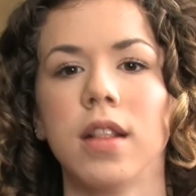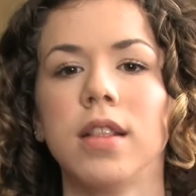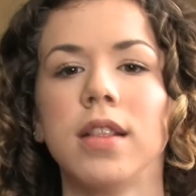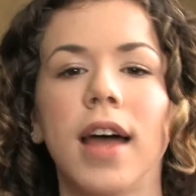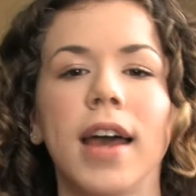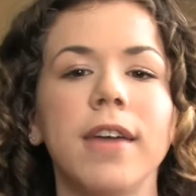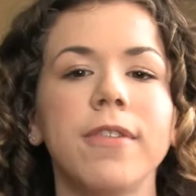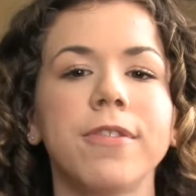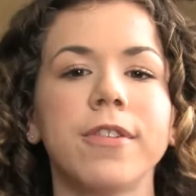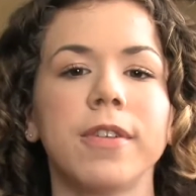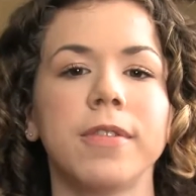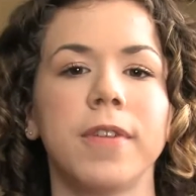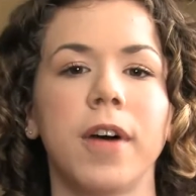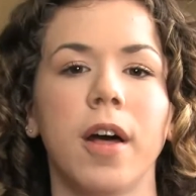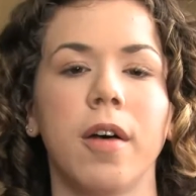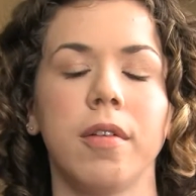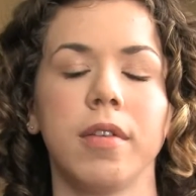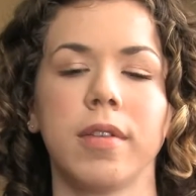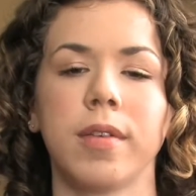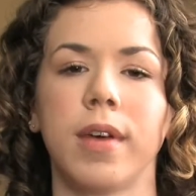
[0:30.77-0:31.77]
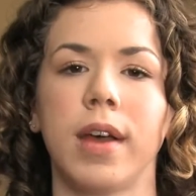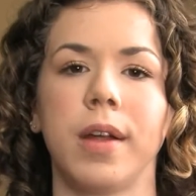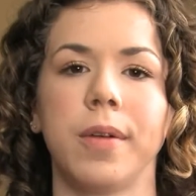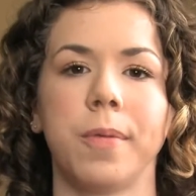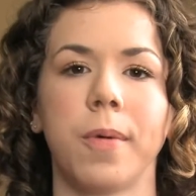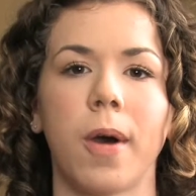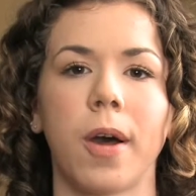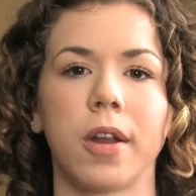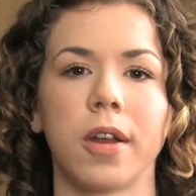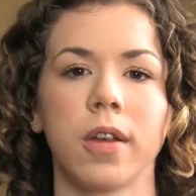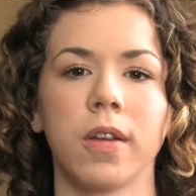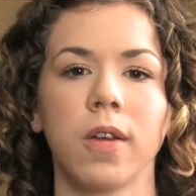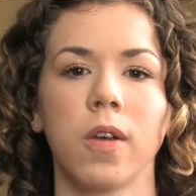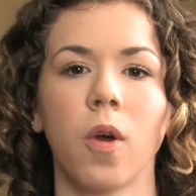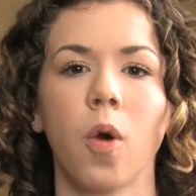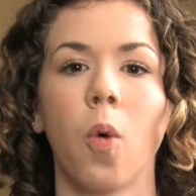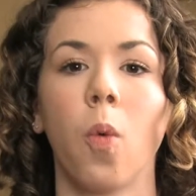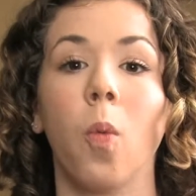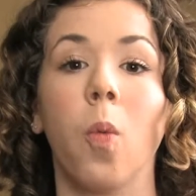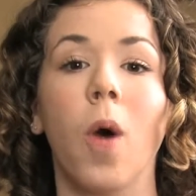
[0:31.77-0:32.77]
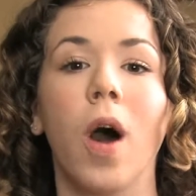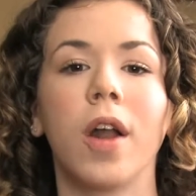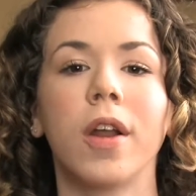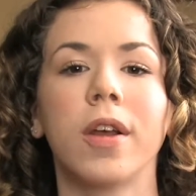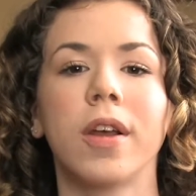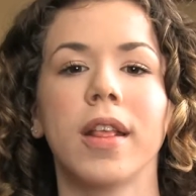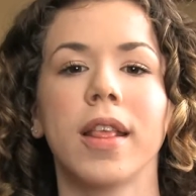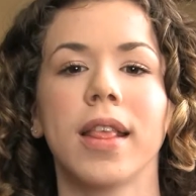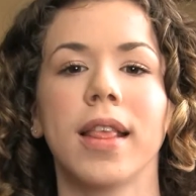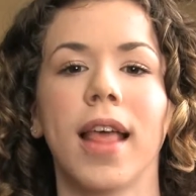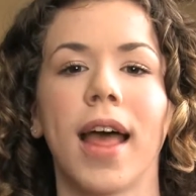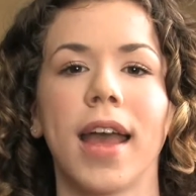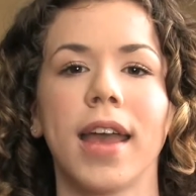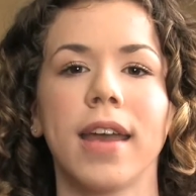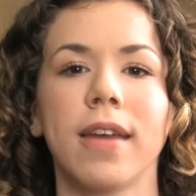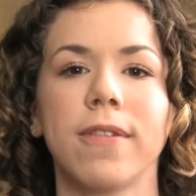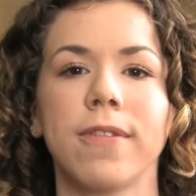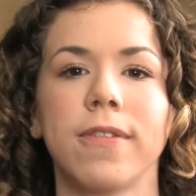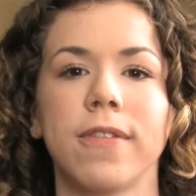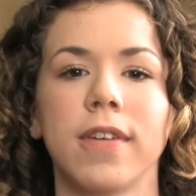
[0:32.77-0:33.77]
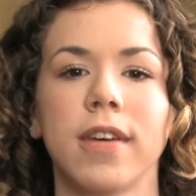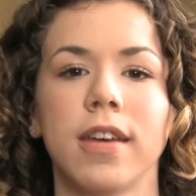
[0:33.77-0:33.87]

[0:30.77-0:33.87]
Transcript: Life revolves around water. Water is life.